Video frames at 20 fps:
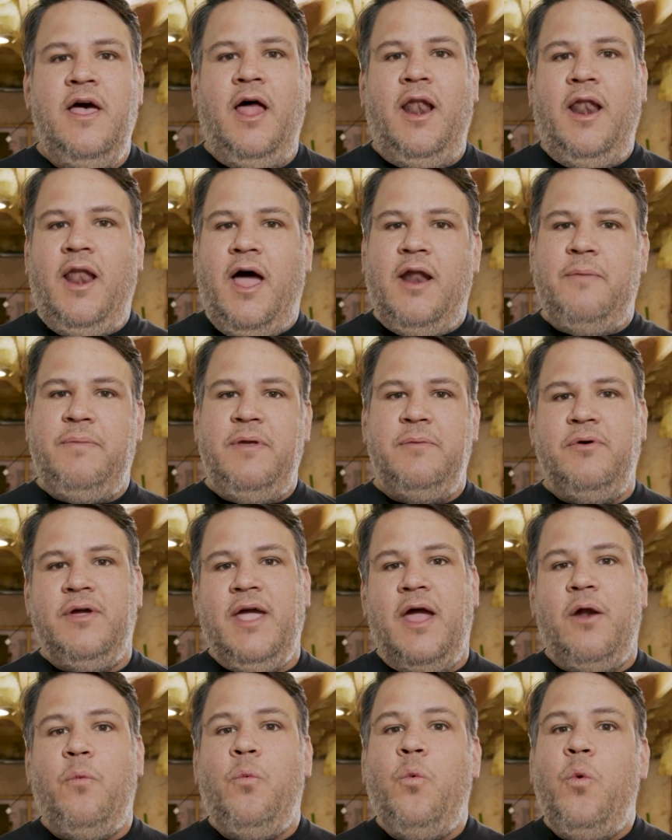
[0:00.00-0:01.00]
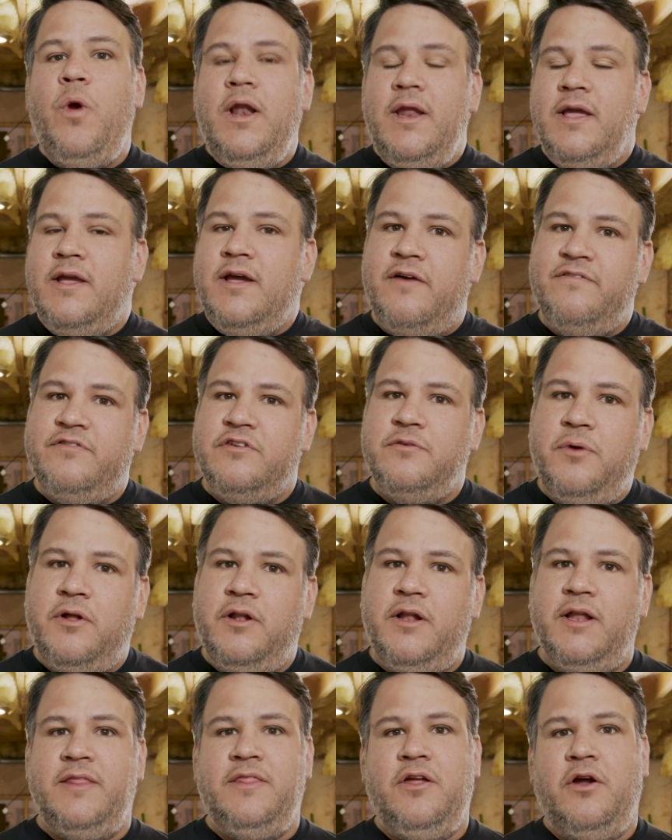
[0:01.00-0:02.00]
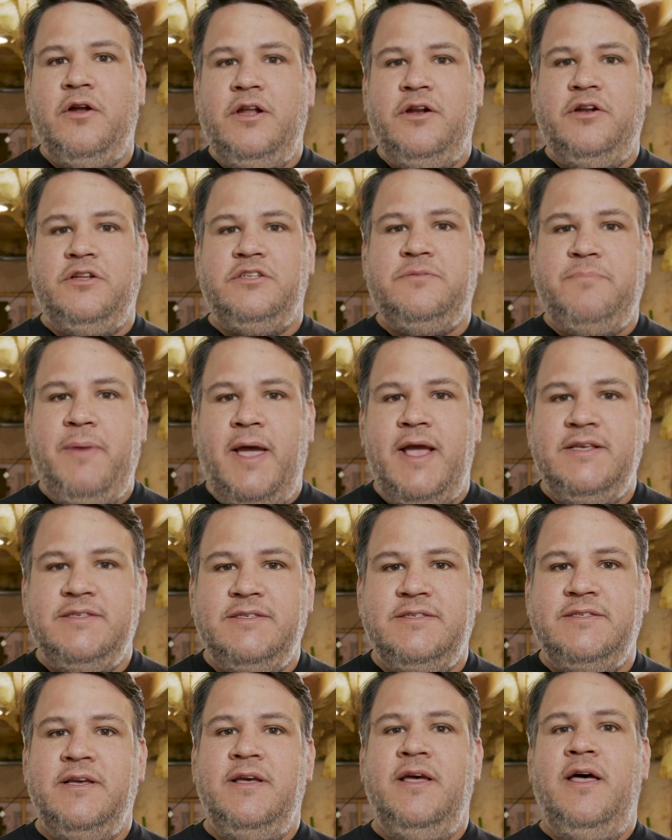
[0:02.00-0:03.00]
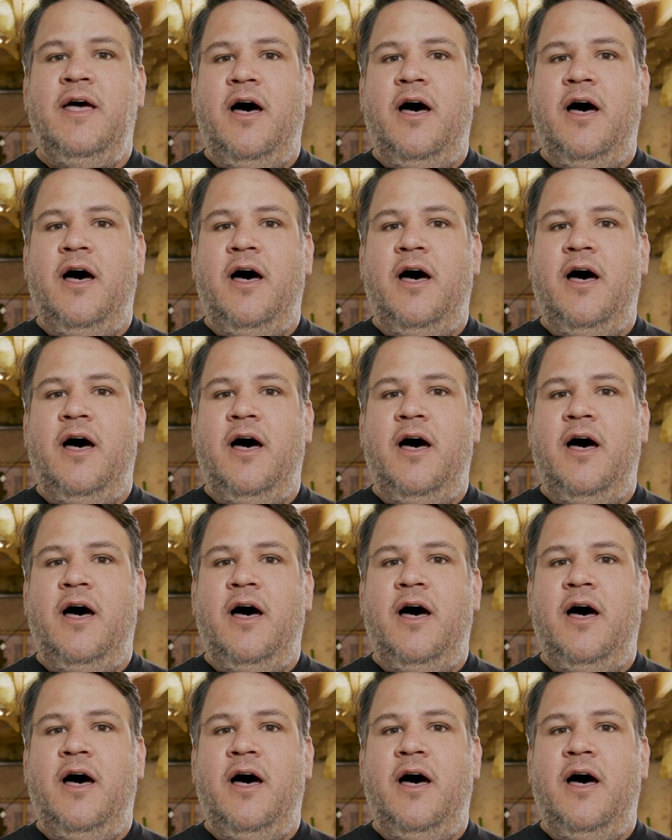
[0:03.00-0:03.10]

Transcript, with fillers: A lot of people get really comfortable in their little space